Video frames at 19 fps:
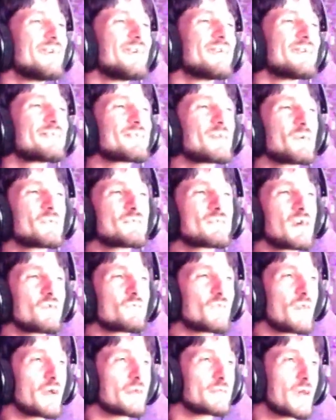So stuff
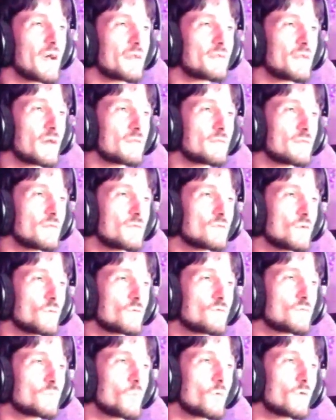like that. Nothing to do
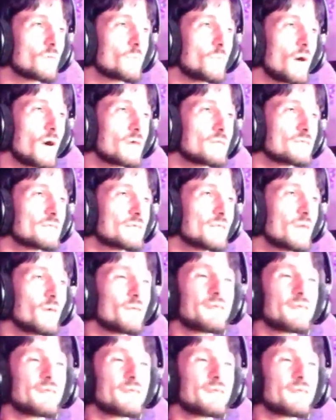with sport of boxing, though.